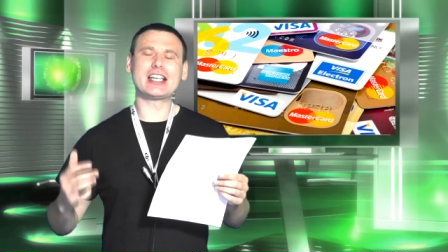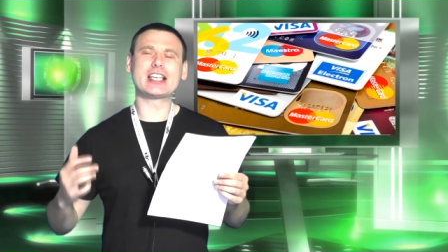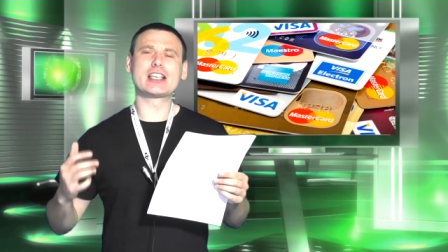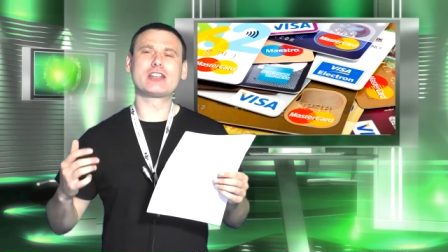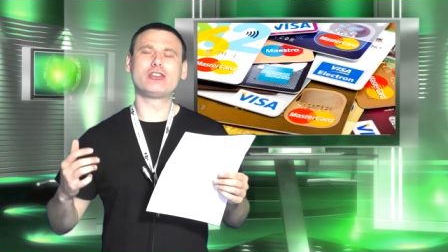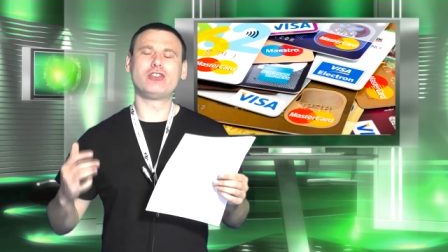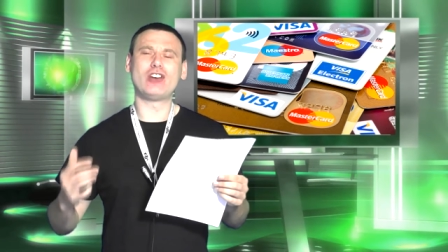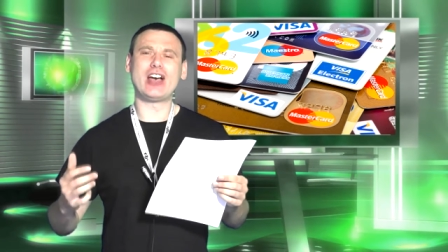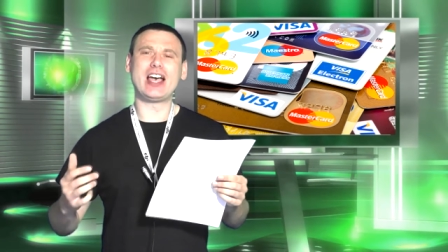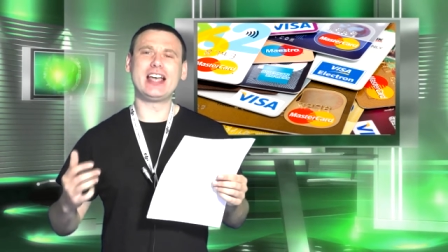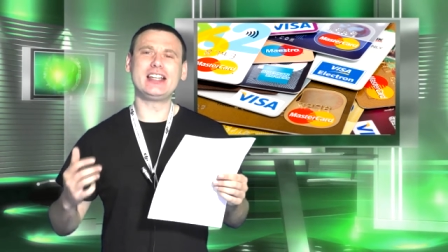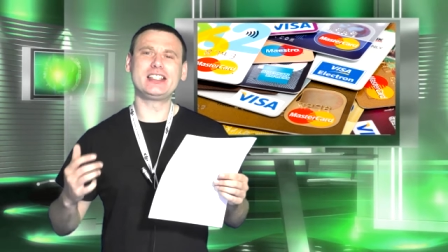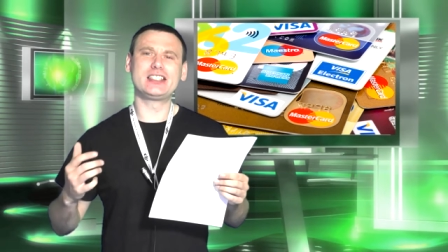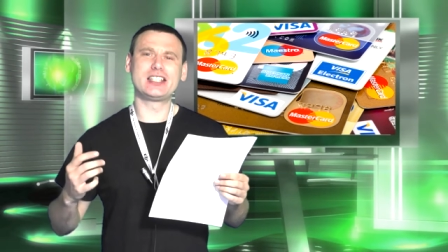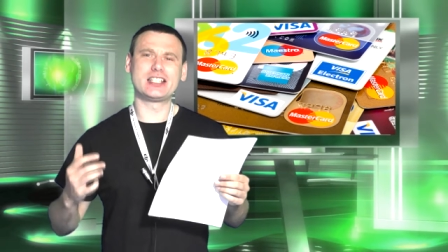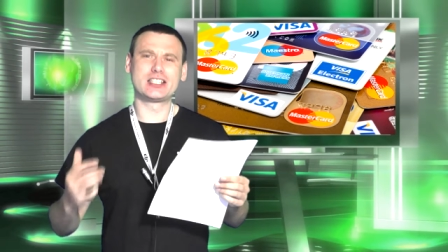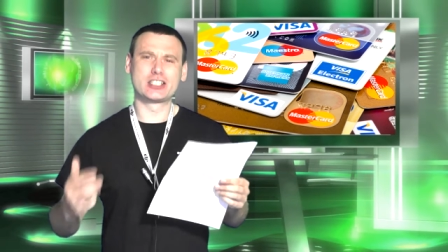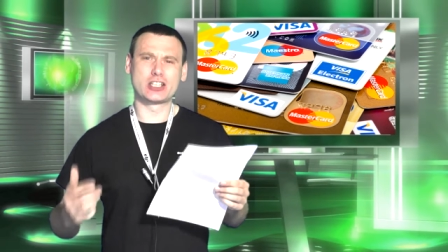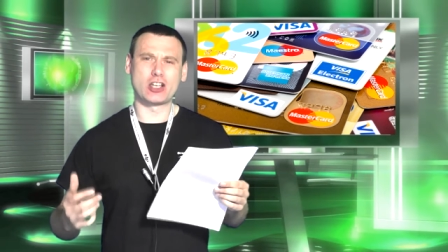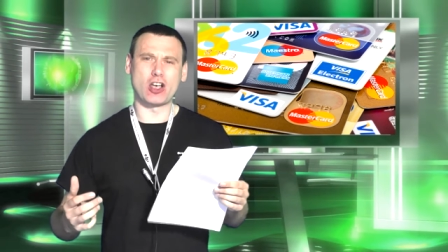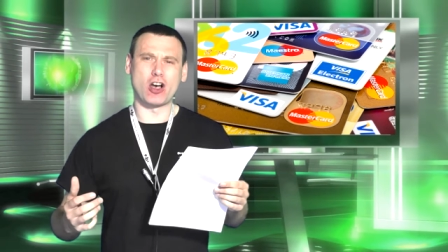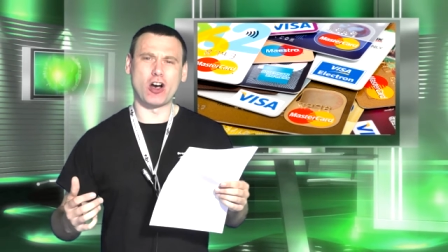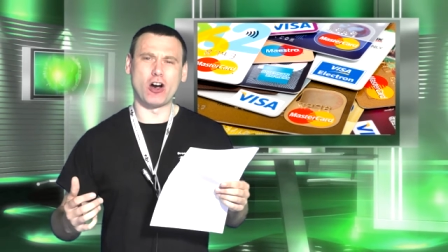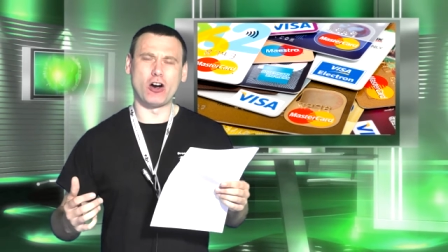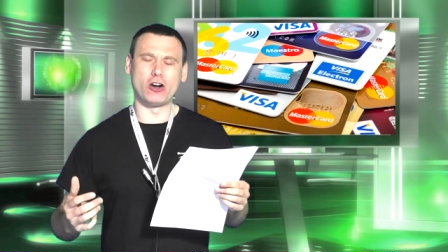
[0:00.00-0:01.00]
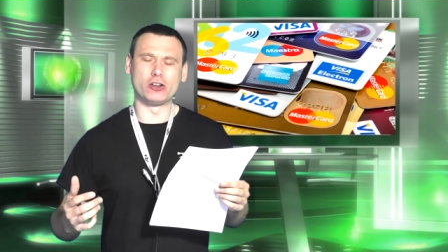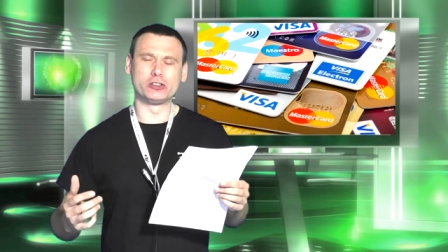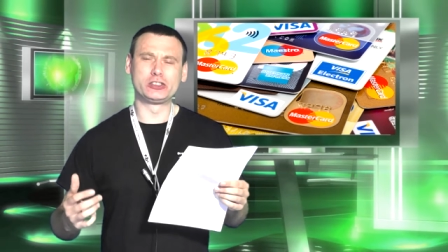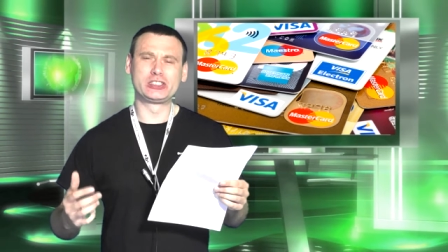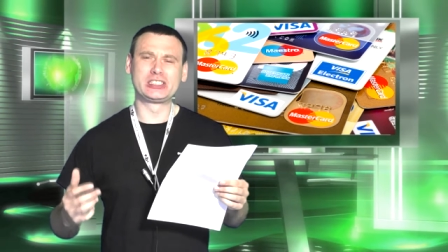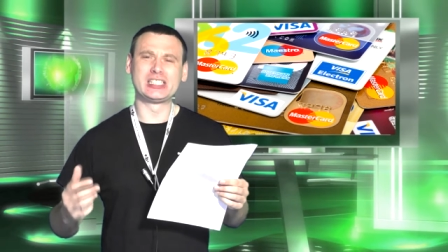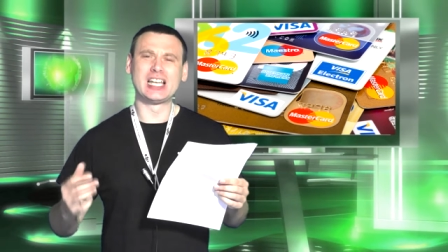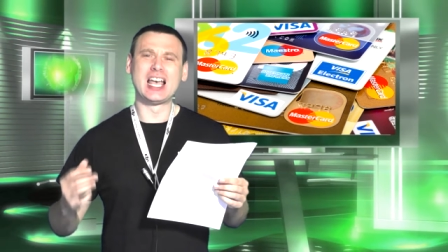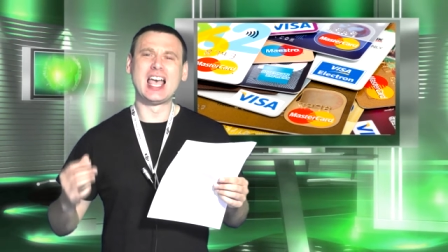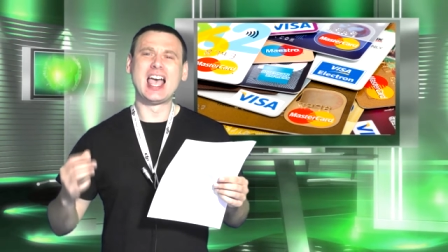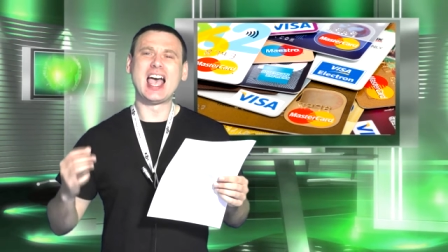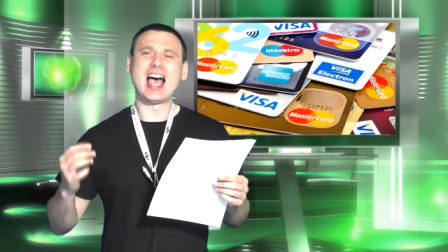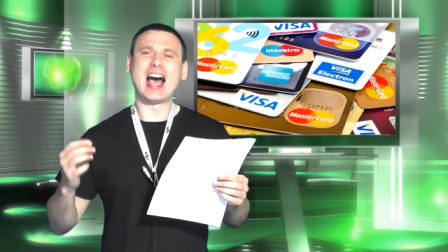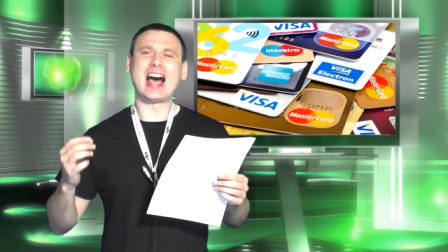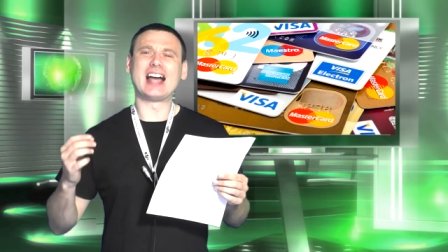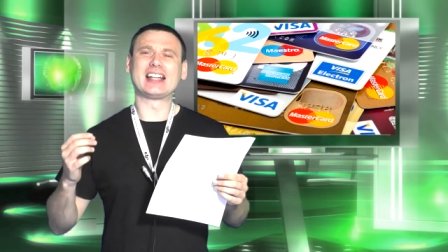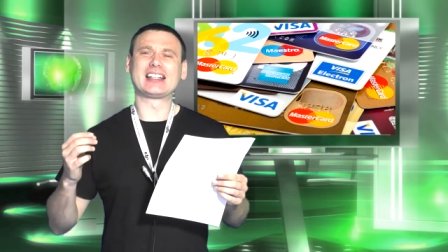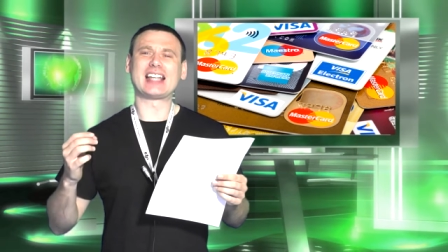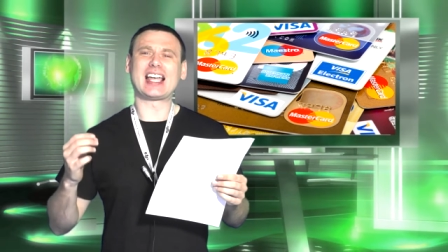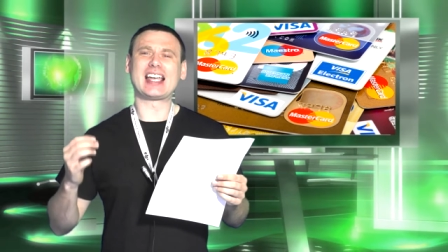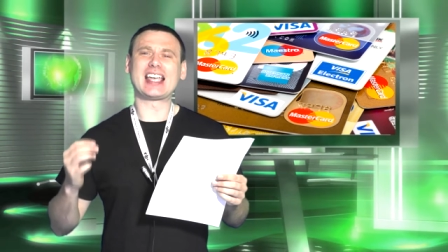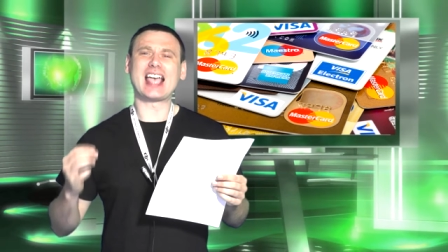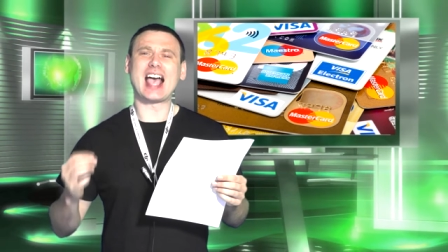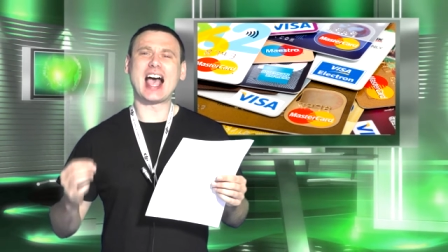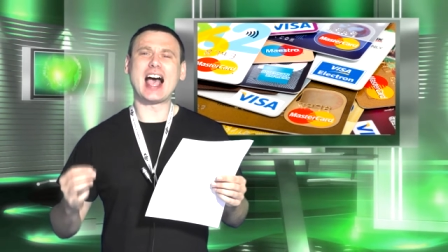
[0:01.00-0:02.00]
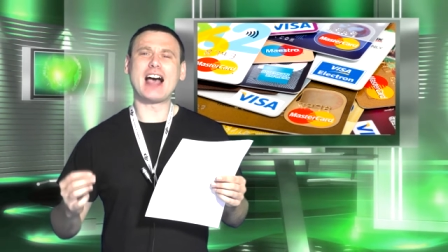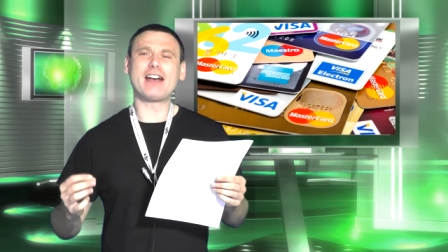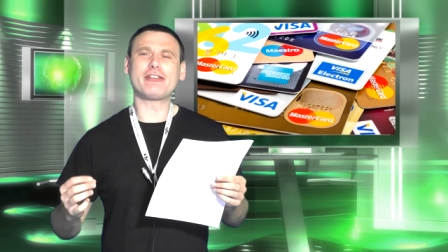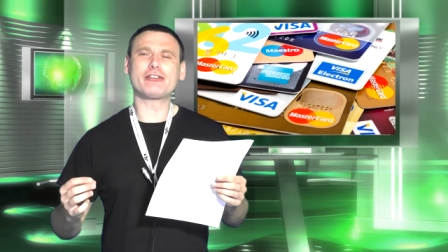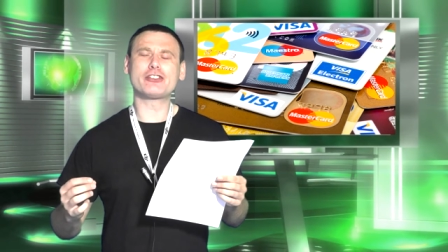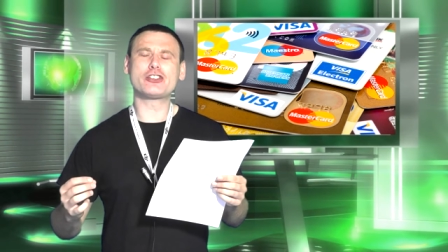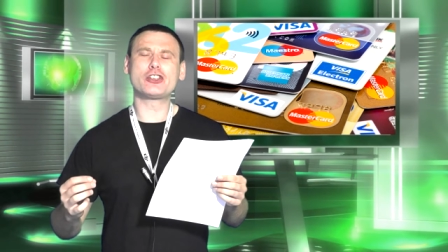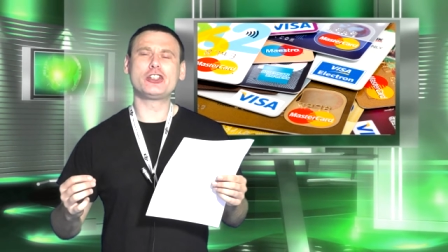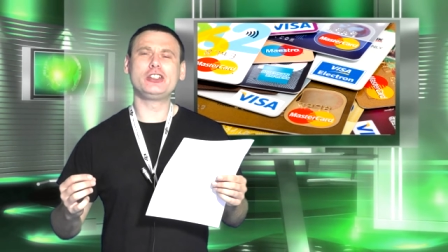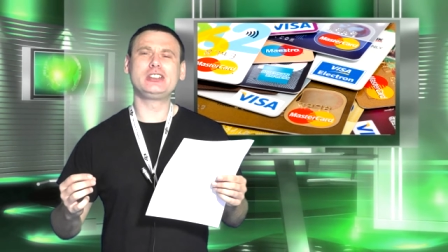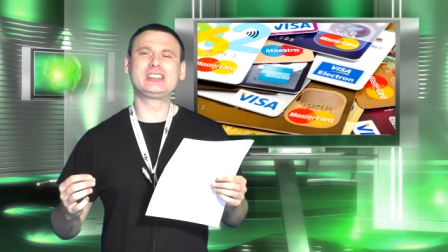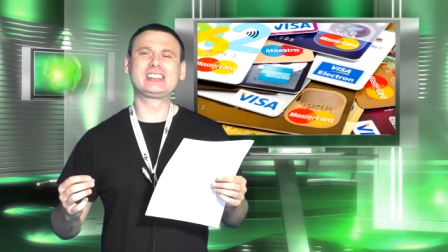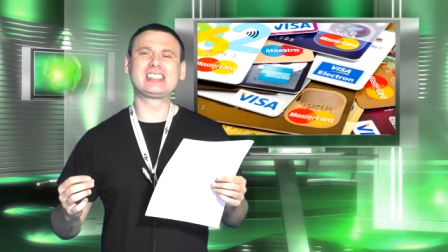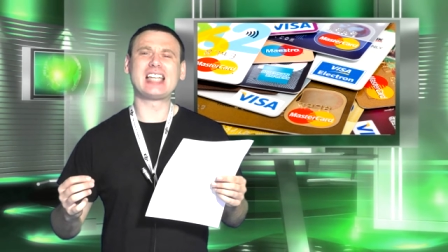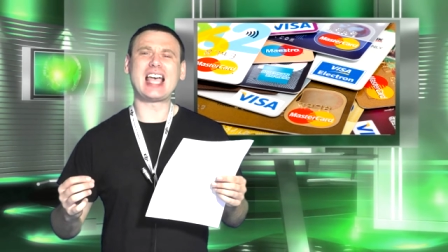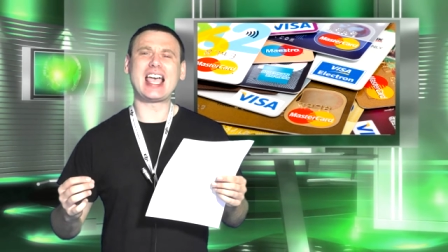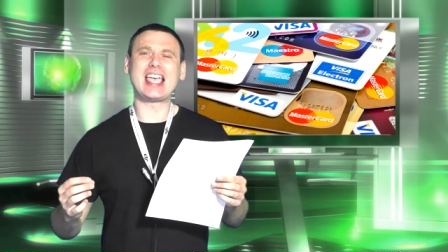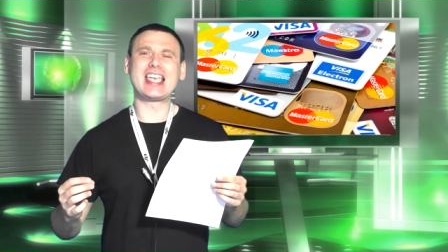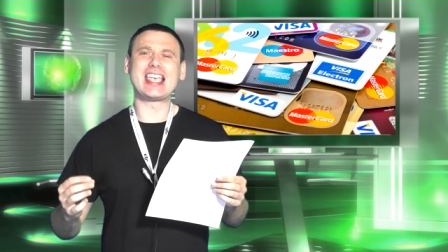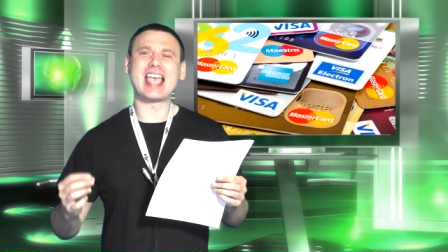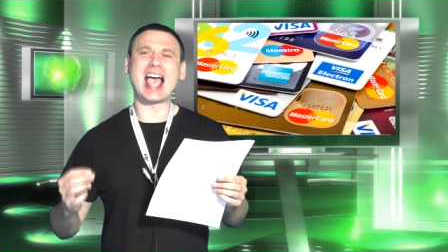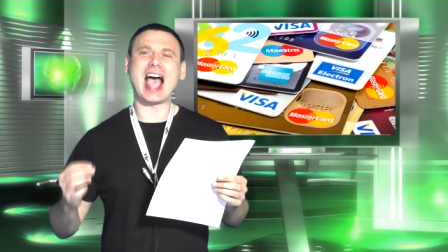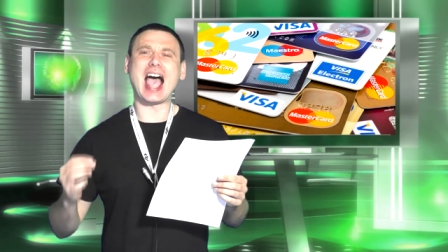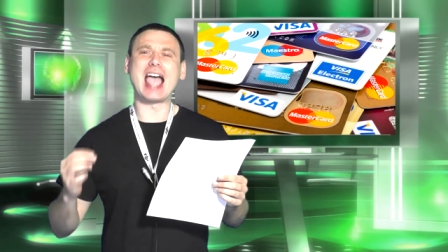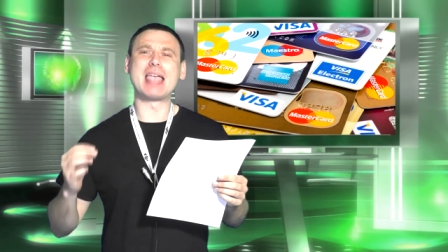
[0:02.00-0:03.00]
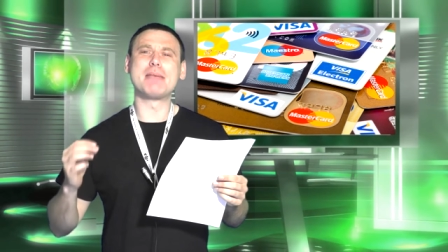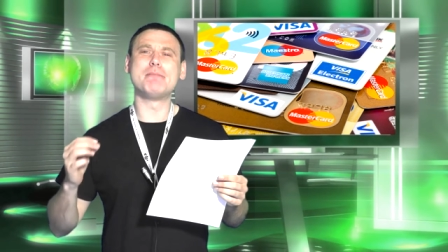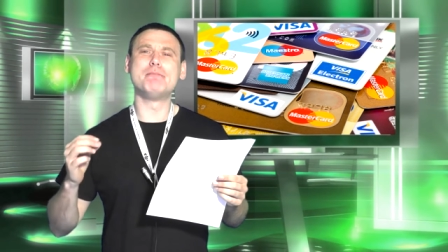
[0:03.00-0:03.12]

credit cards and I have to say I